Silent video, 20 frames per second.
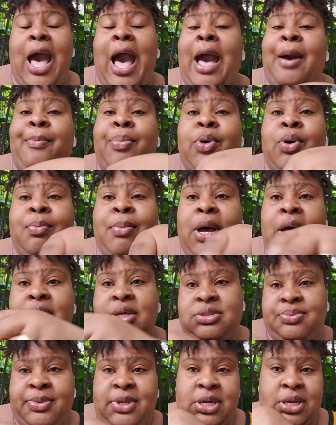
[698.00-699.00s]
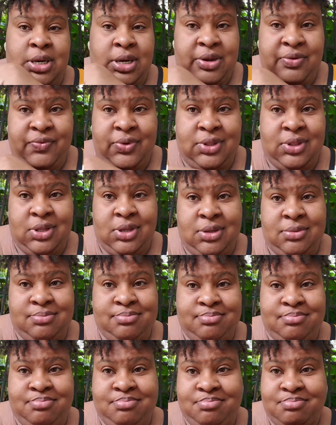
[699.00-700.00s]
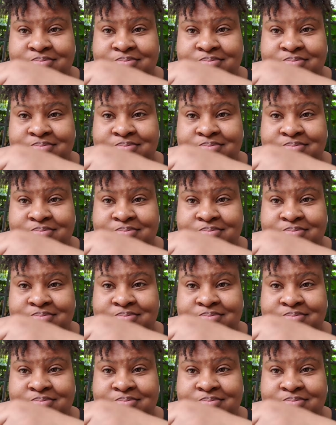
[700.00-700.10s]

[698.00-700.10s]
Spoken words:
I pulled my husband in everything.